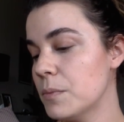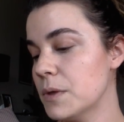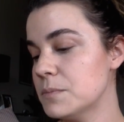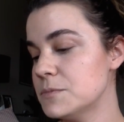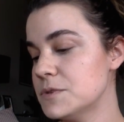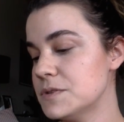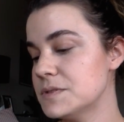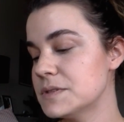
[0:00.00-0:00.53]
I'm
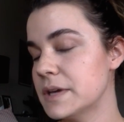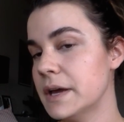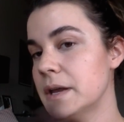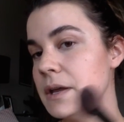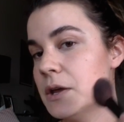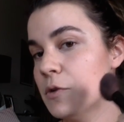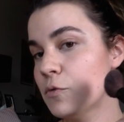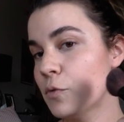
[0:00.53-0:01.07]
just kind
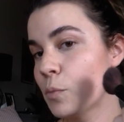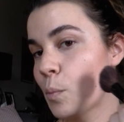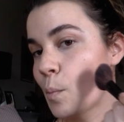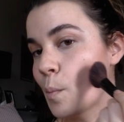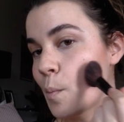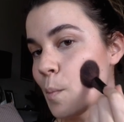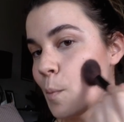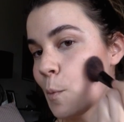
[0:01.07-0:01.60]
of
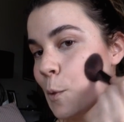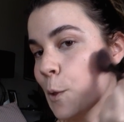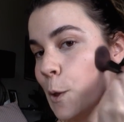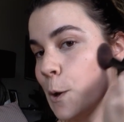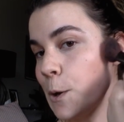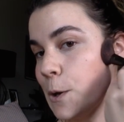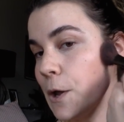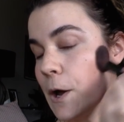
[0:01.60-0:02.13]

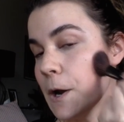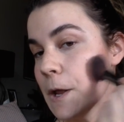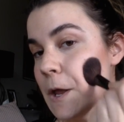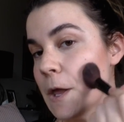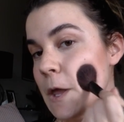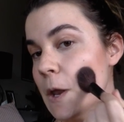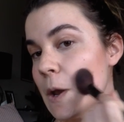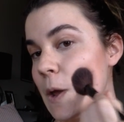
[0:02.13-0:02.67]
dotting
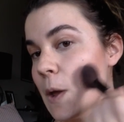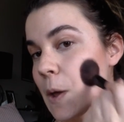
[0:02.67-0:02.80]
it